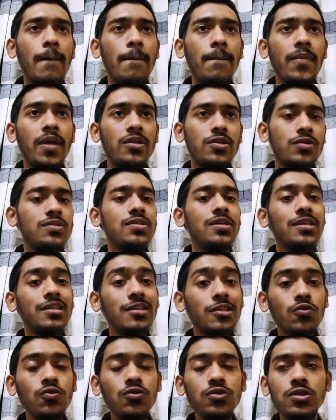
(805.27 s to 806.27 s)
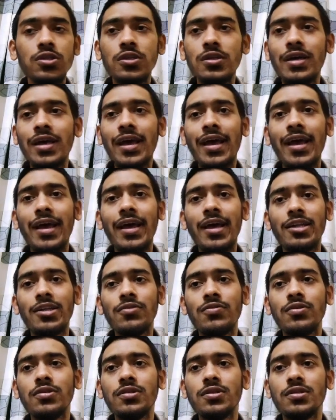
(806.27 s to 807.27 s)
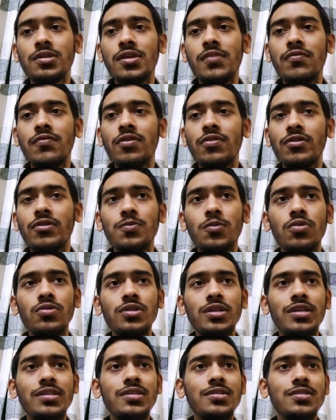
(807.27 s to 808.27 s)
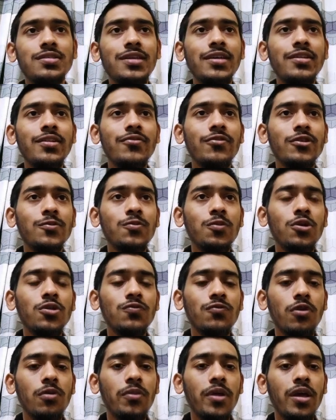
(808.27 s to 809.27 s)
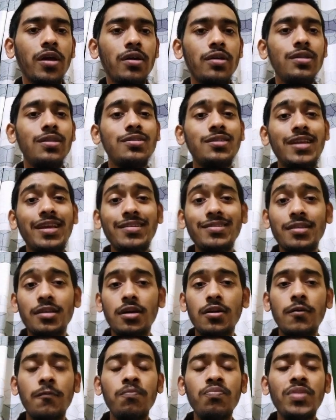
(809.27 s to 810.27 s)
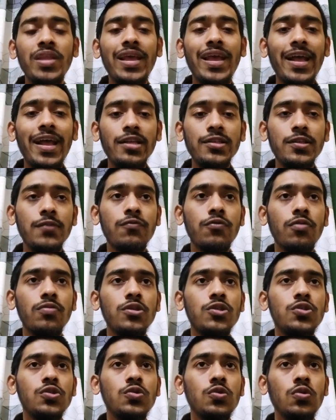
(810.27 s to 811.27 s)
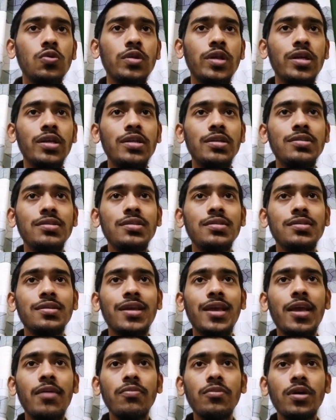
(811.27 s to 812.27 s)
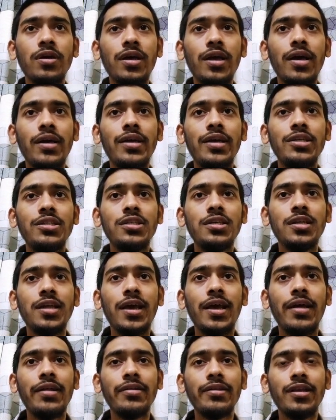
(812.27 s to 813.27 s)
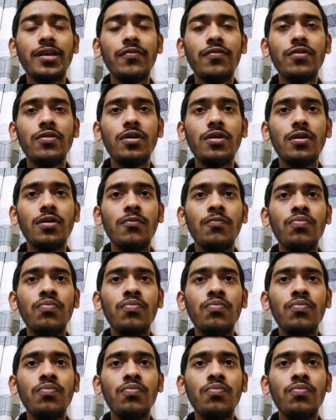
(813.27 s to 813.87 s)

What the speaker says: As you can see, it used, and it will just give the response. It just take the response from here, it take the answer from this tool, then it just came the AI agent and give it the